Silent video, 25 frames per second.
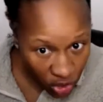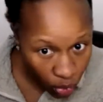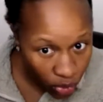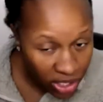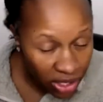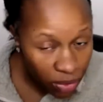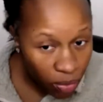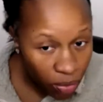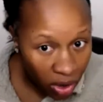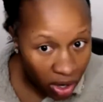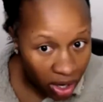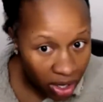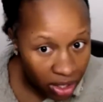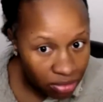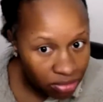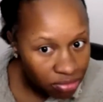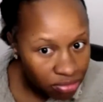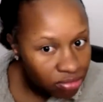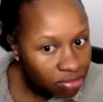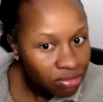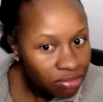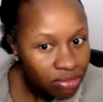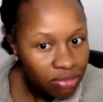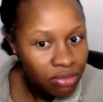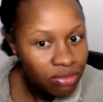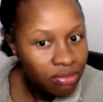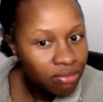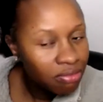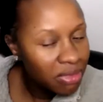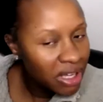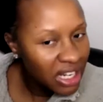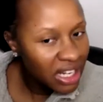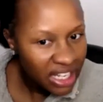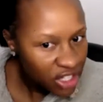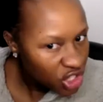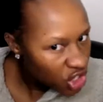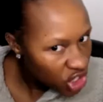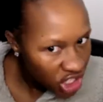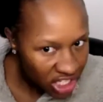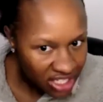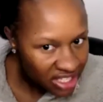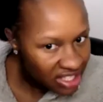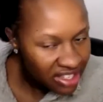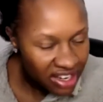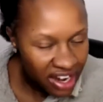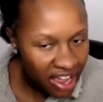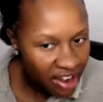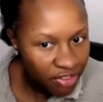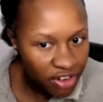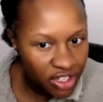21, meaning she's
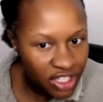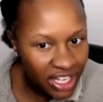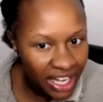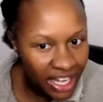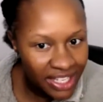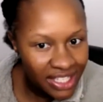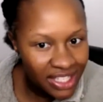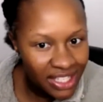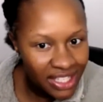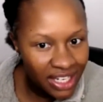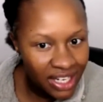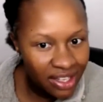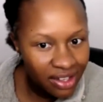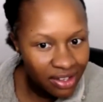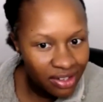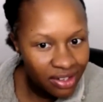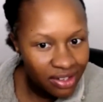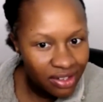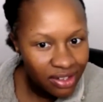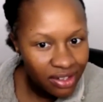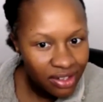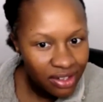never tasted it,